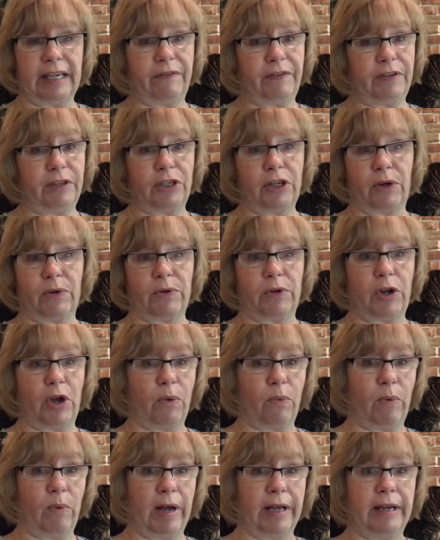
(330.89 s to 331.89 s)
If you don't
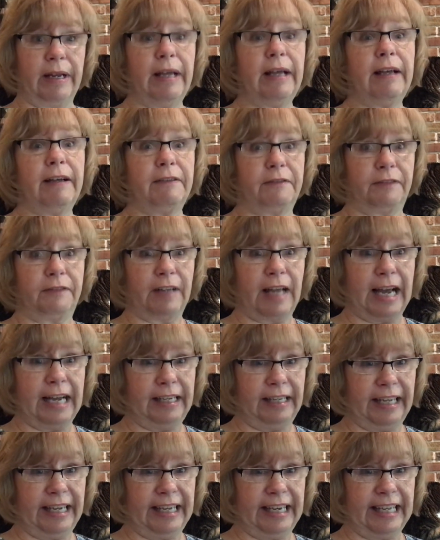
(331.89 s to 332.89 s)
know what Fly
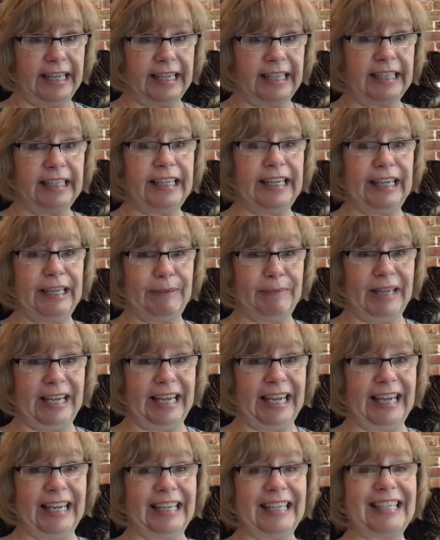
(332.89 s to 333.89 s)
Lady Clean
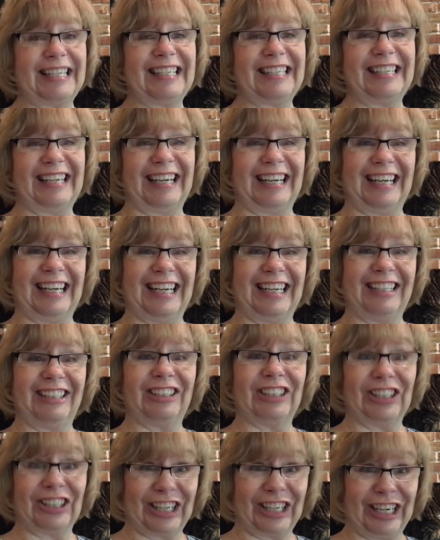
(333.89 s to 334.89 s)
means,
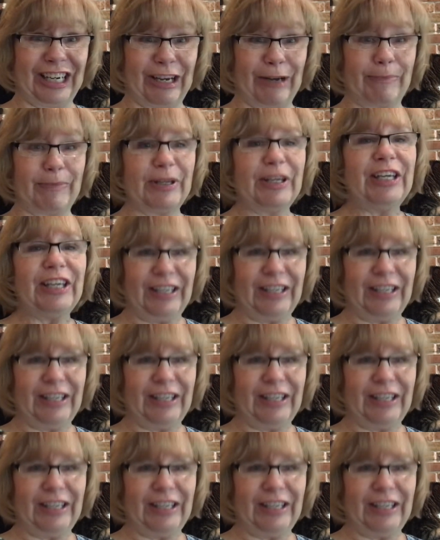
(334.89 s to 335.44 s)
look it up.